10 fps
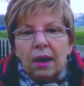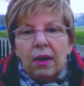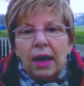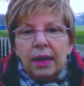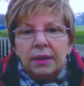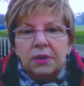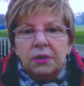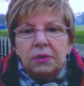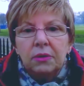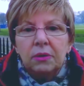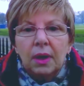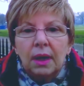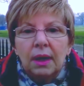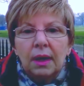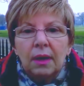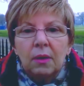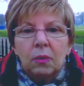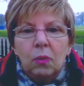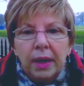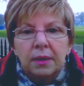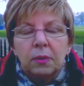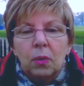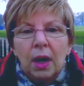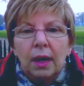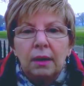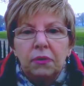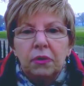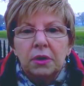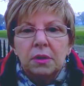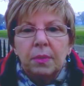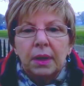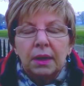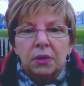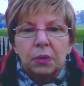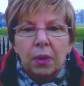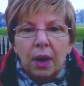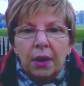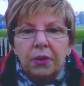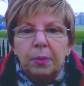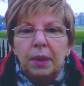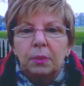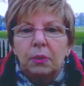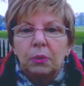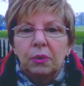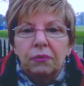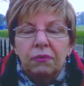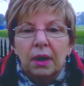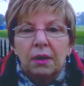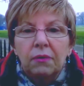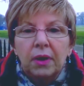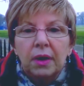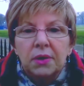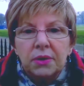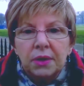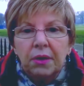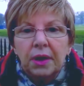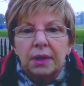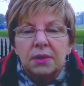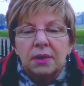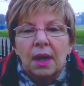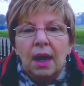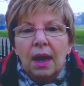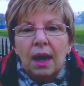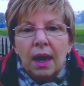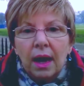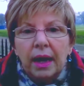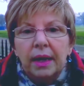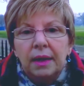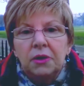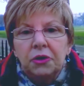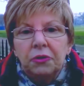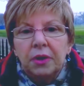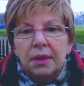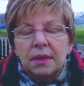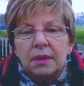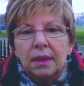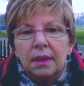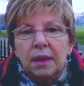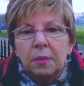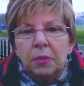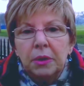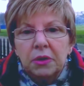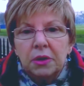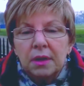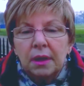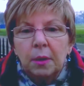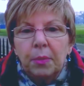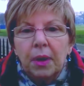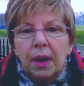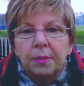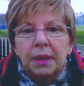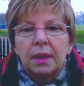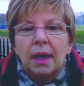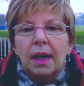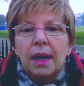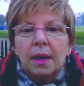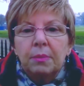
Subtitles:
Now, I had to wait a while, of course, because there were other people with very, very serious eye injuries in the emergency department.